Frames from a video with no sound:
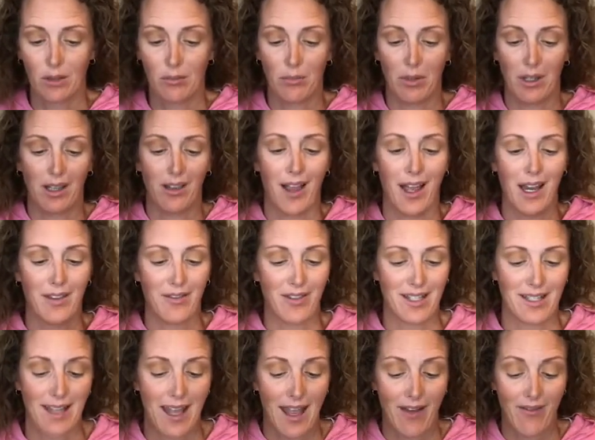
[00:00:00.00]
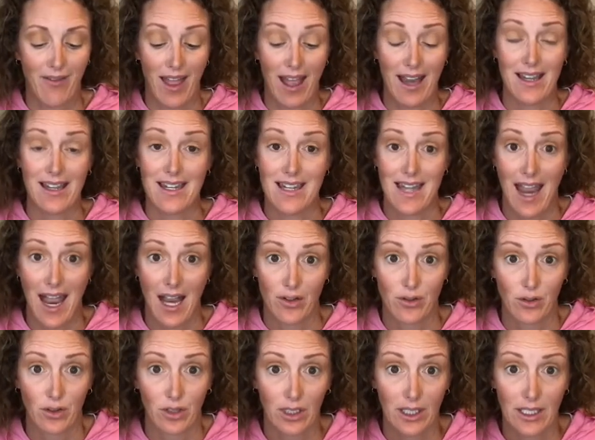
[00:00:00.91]
but a lot of us have that
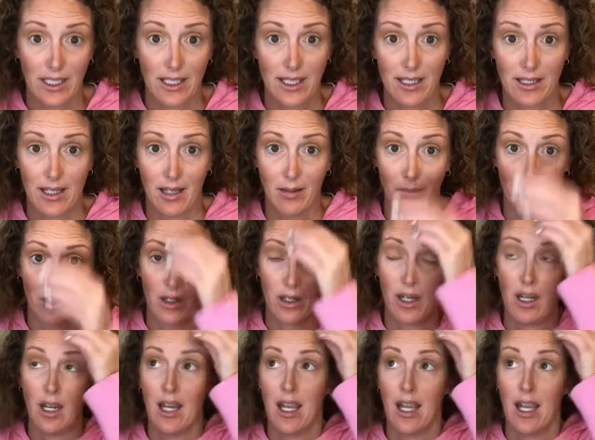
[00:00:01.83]
naturally in the summer.